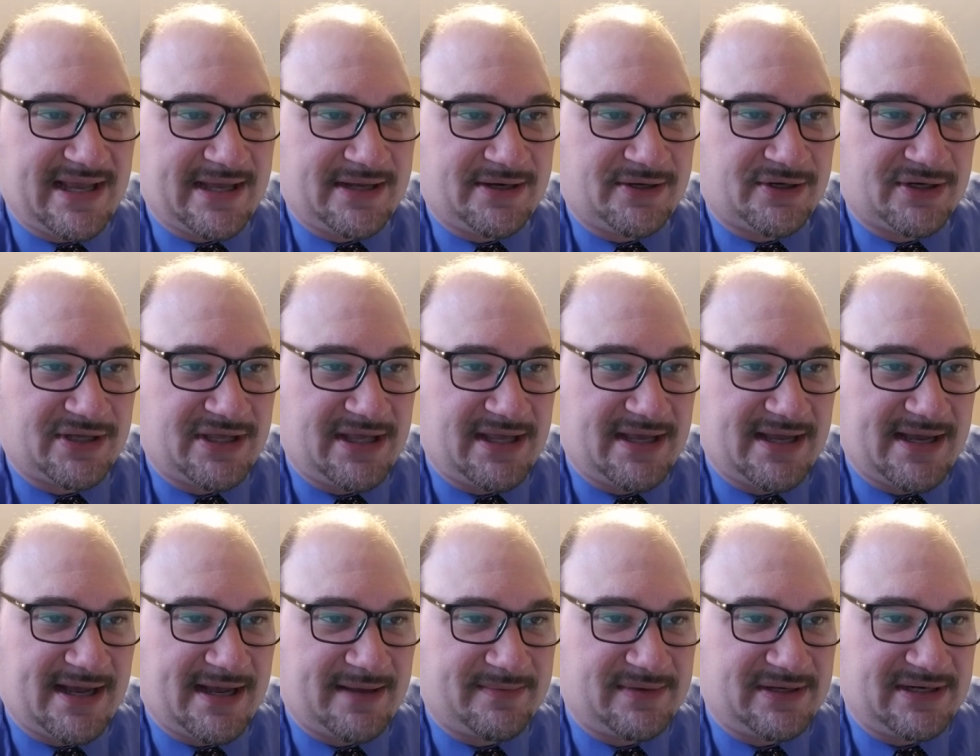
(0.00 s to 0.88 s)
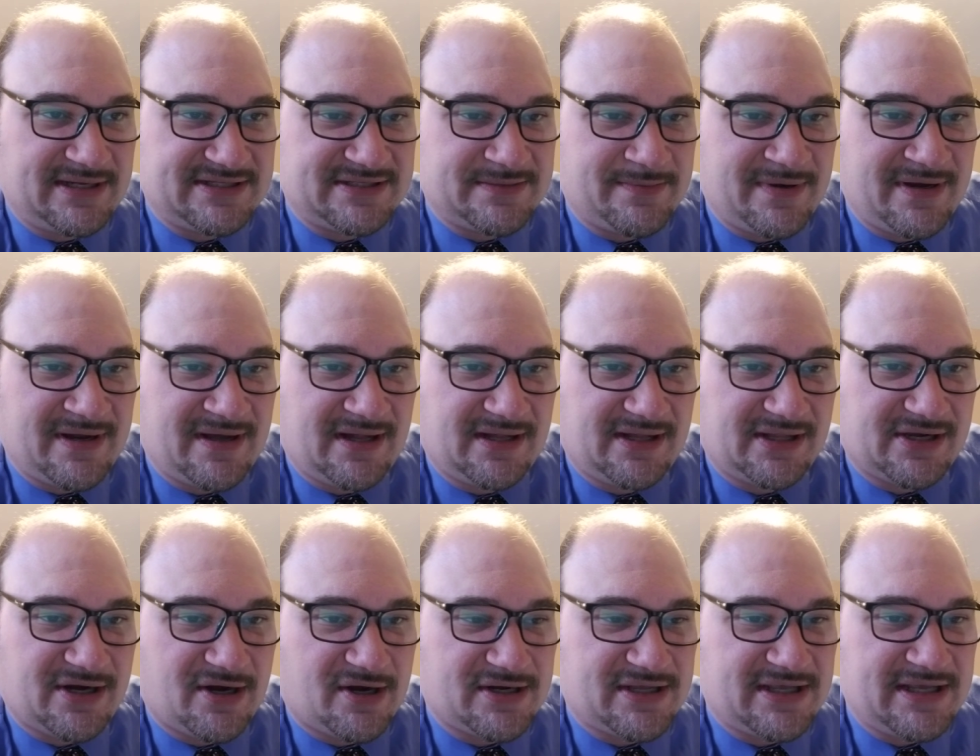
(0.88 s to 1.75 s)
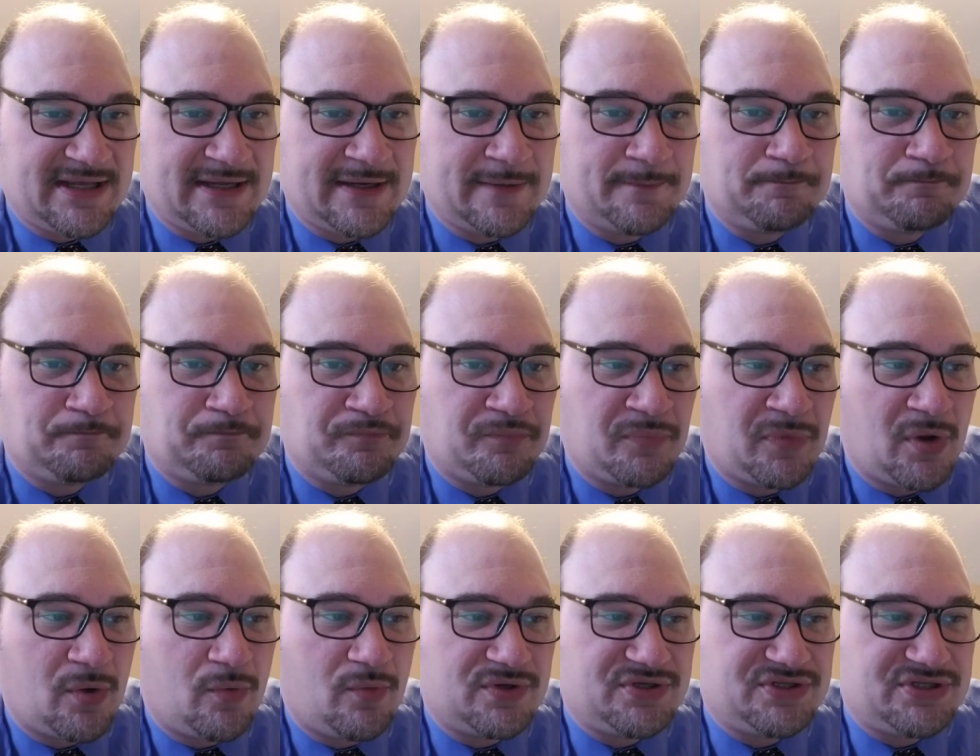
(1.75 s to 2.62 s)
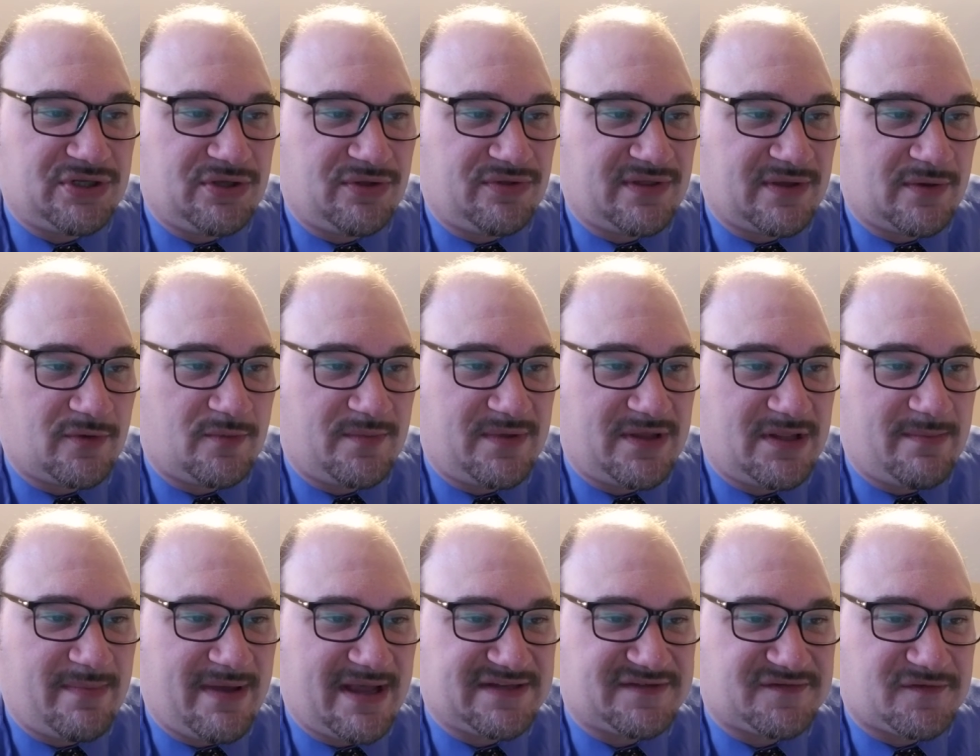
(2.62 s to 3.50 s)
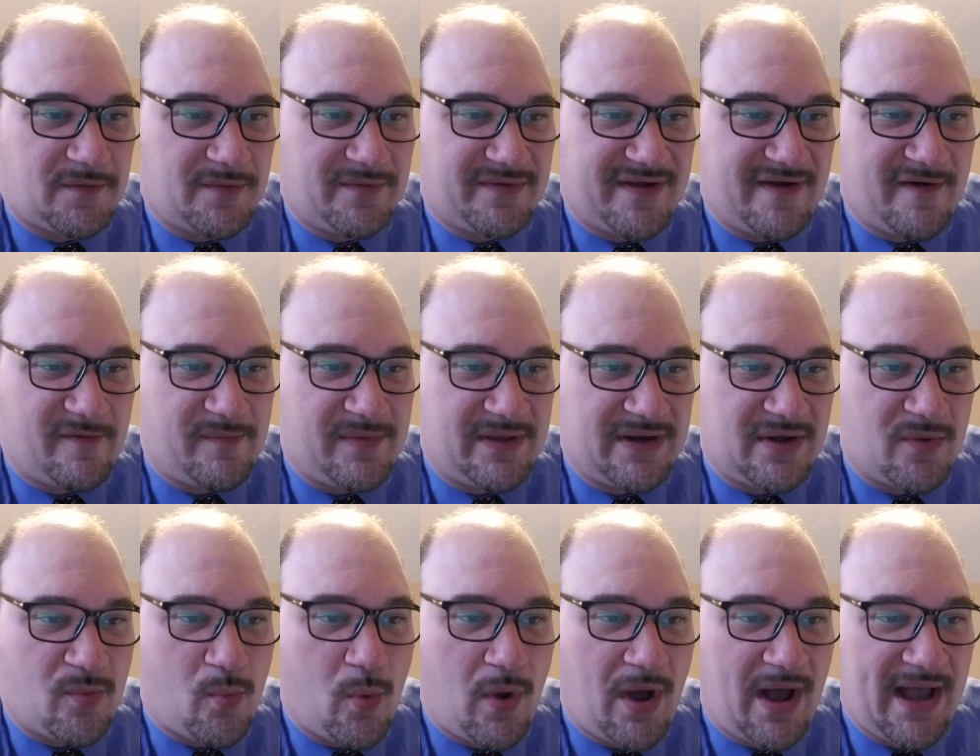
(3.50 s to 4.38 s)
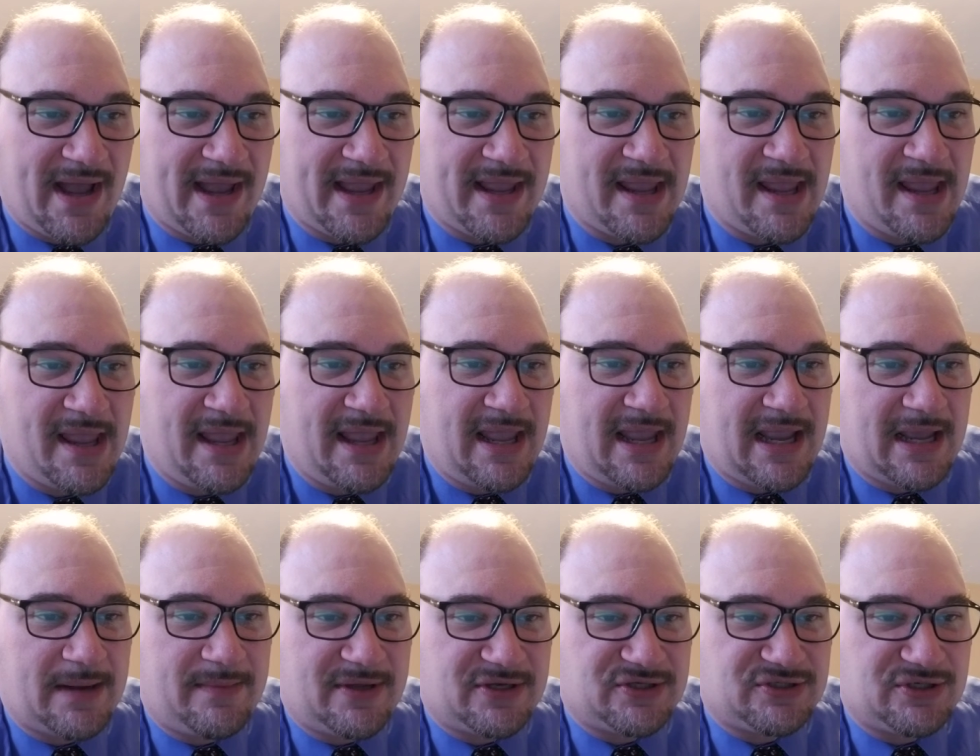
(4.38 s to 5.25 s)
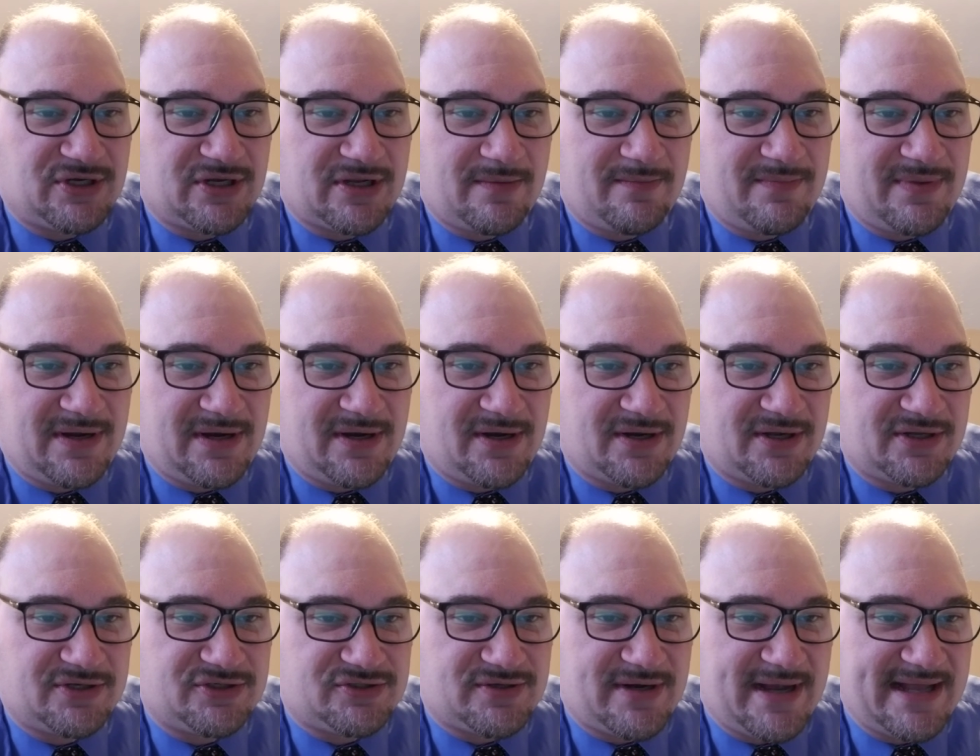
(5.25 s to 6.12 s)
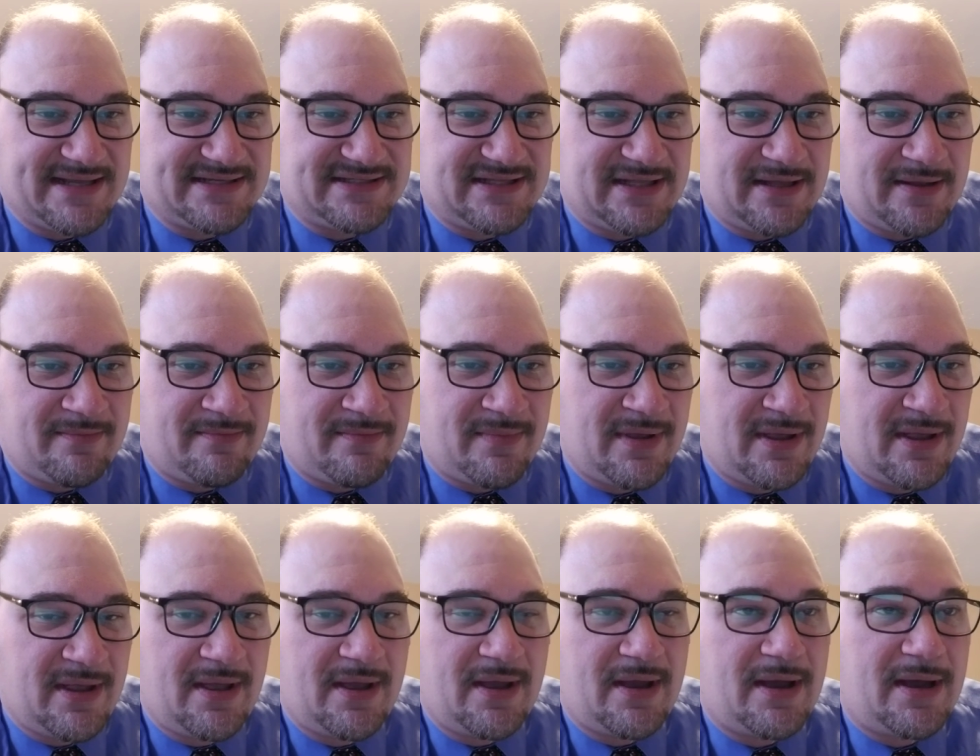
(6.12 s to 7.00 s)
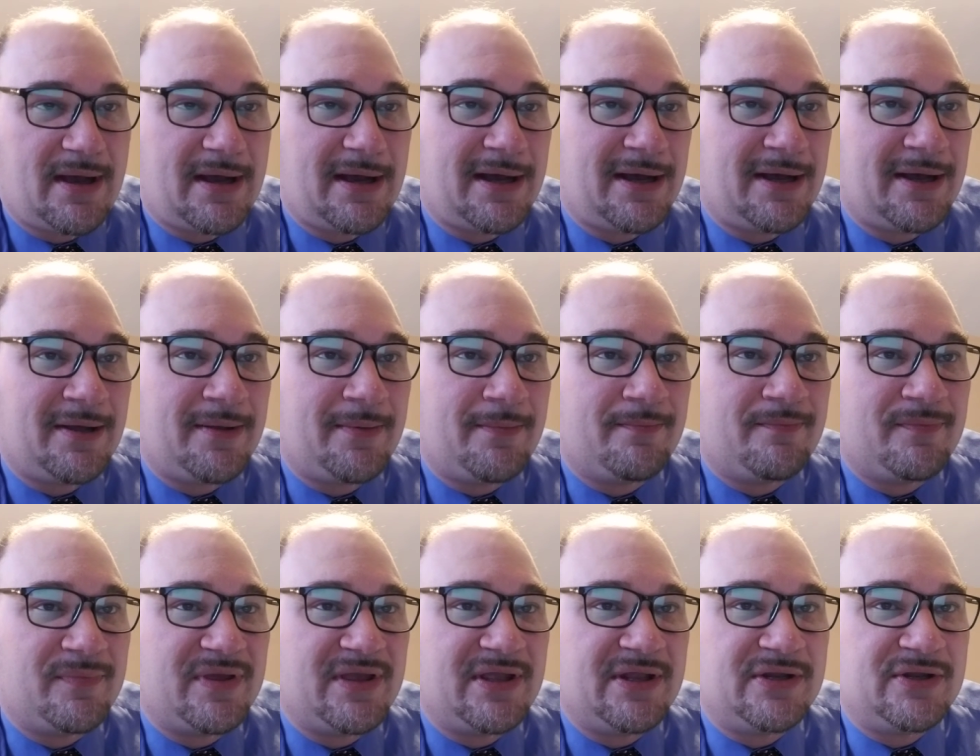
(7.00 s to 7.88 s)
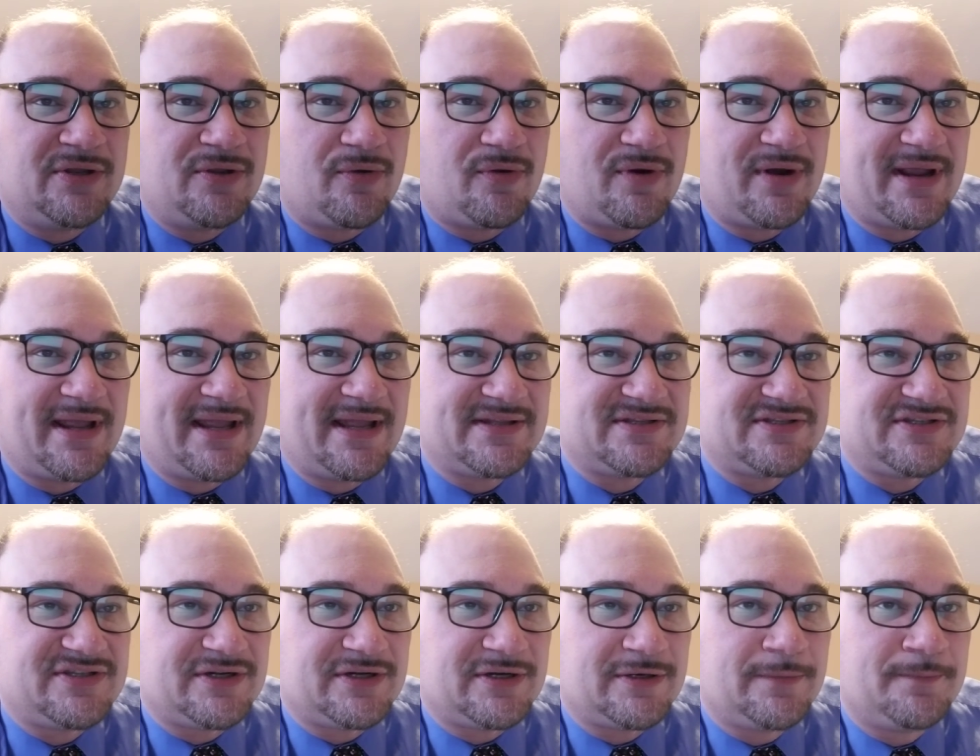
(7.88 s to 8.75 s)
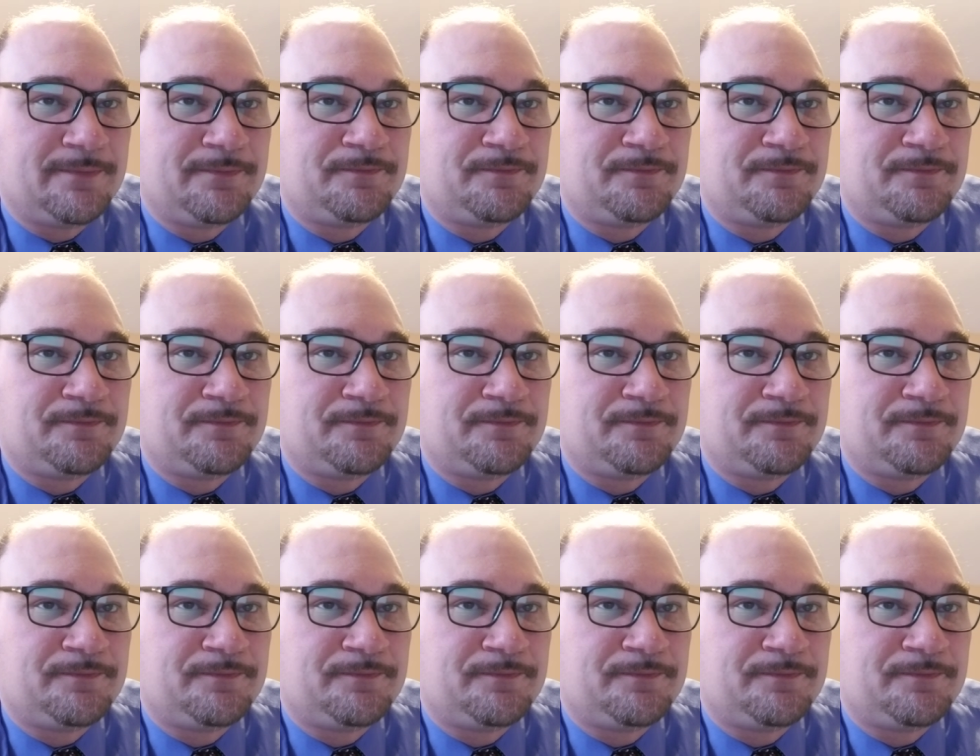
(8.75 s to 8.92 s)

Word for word: anarchy, communism, and oligarchy. Which do you think would be the best form of government and why? And make sure to compare and contrast them um, in your answer.